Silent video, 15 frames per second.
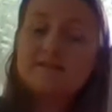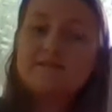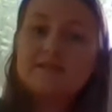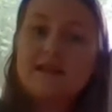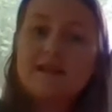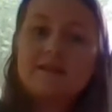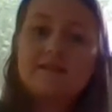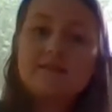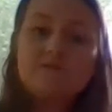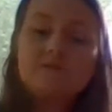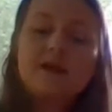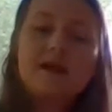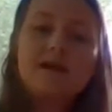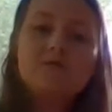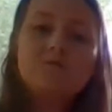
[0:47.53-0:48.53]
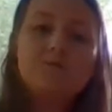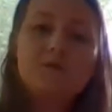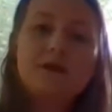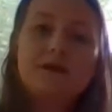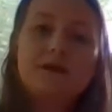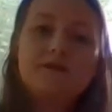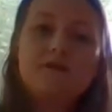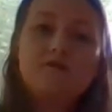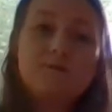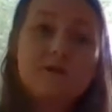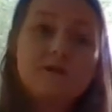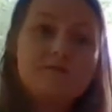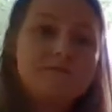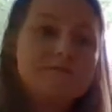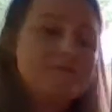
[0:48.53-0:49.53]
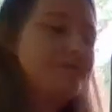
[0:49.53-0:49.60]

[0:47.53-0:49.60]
saying them yet, but you will.